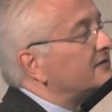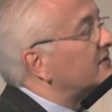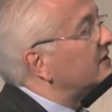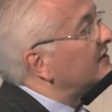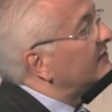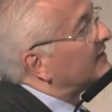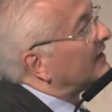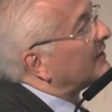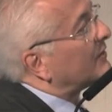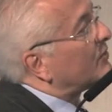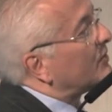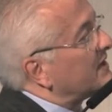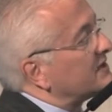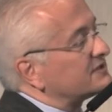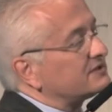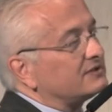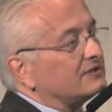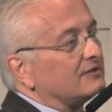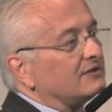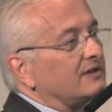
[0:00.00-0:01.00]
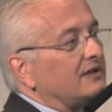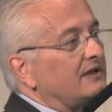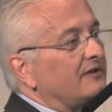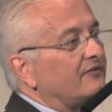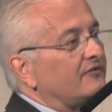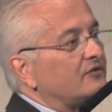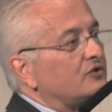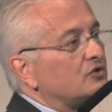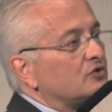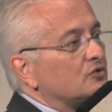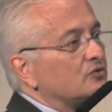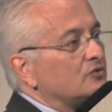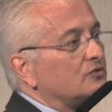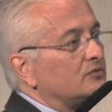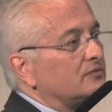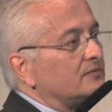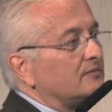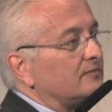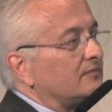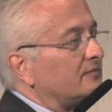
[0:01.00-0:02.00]
trivial question, if
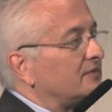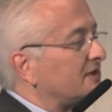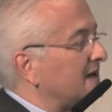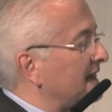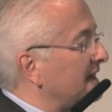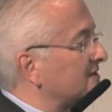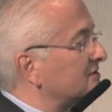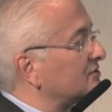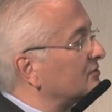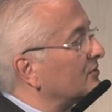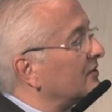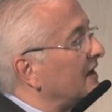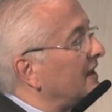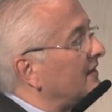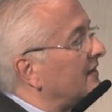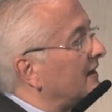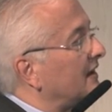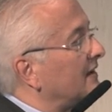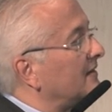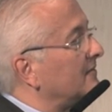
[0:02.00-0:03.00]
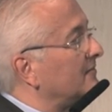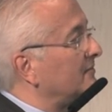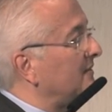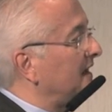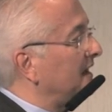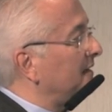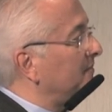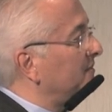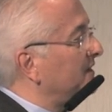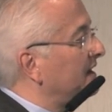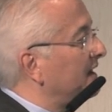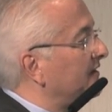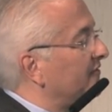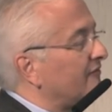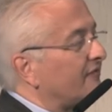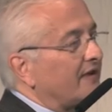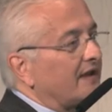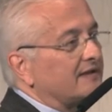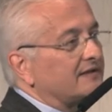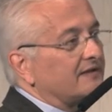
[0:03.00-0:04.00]
two drugs together may be
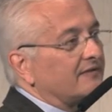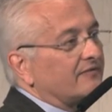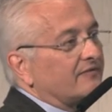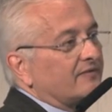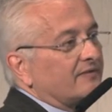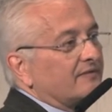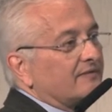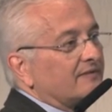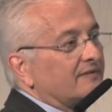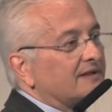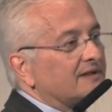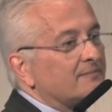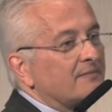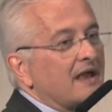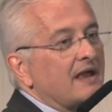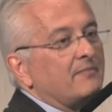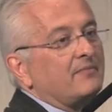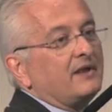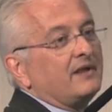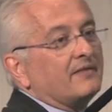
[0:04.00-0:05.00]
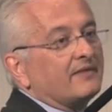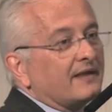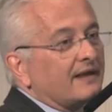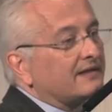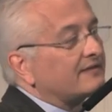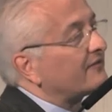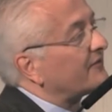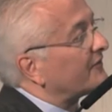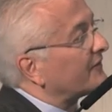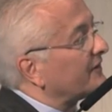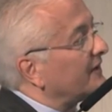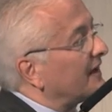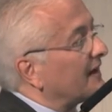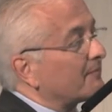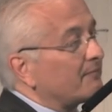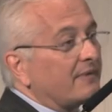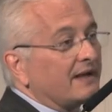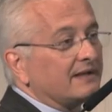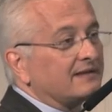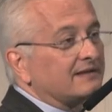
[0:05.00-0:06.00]
effective, it may be that three are
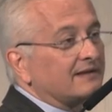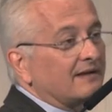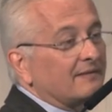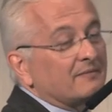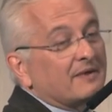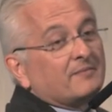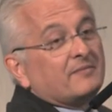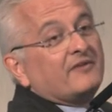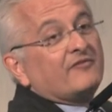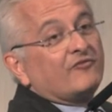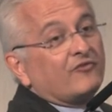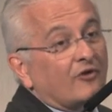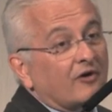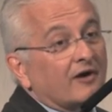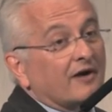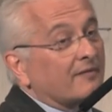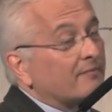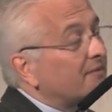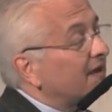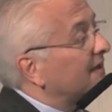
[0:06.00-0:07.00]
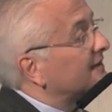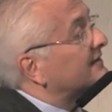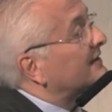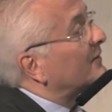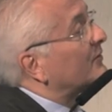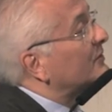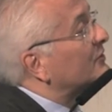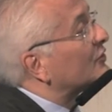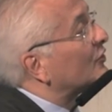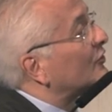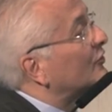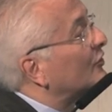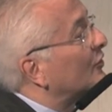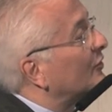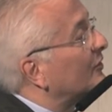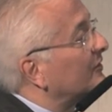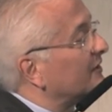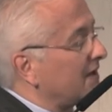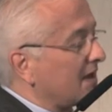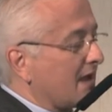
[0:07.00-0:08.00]
better, maybe four are better, we don't
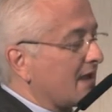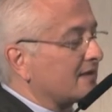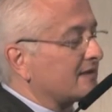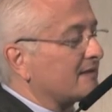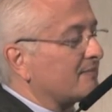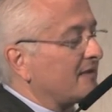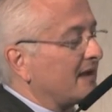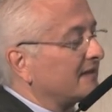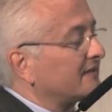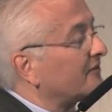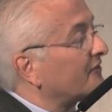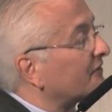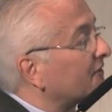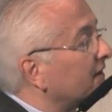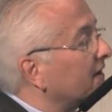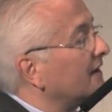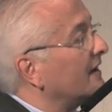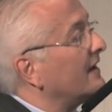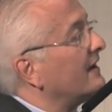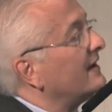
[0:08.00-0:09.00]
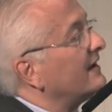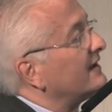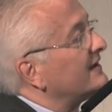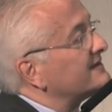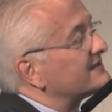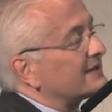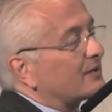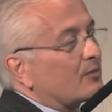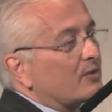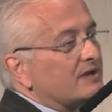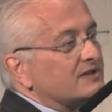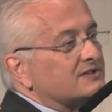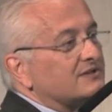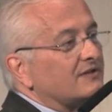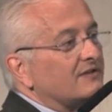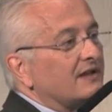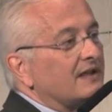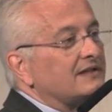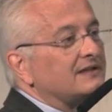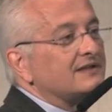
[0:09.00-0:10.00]
know yet, but three is a
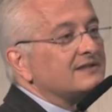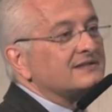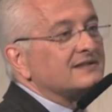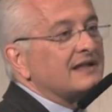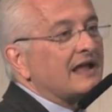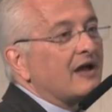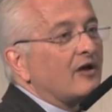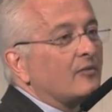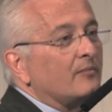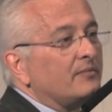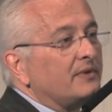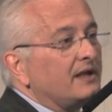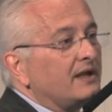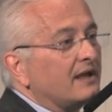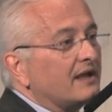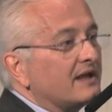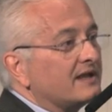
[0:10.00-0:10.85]
question that is now being